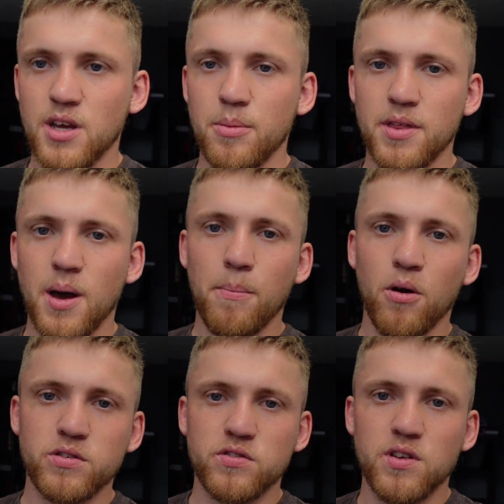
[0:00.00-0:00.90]
that'd be that
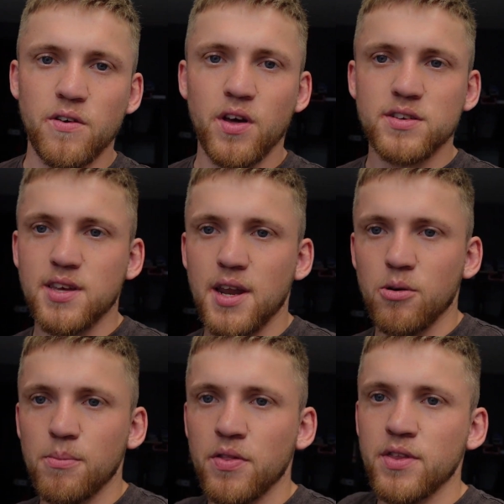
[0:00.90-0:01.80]
box of stuff that I sent out
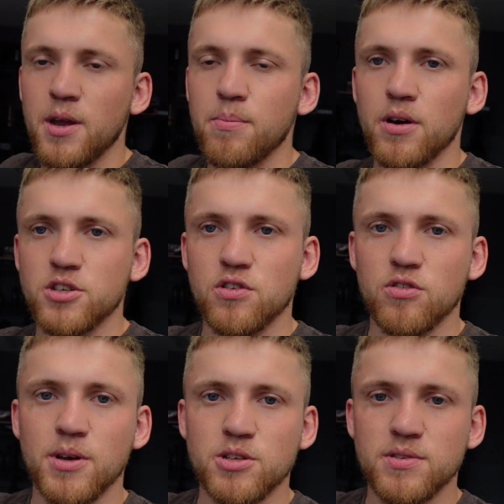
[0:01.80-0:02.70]
on Monday, but she
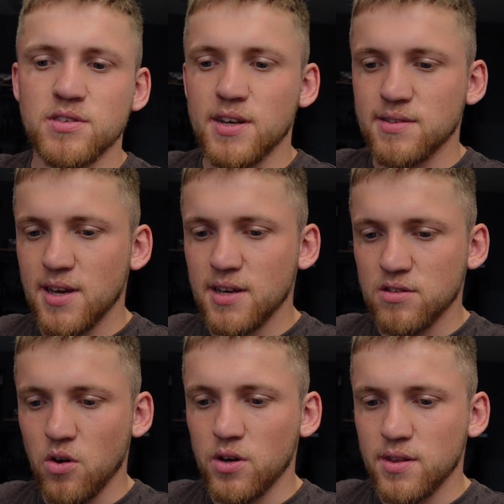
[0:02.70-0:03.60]
just messaged me saying it's here,
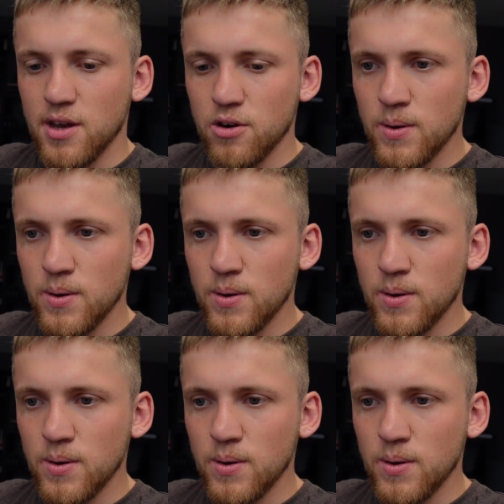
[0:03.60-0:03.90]
so ideal.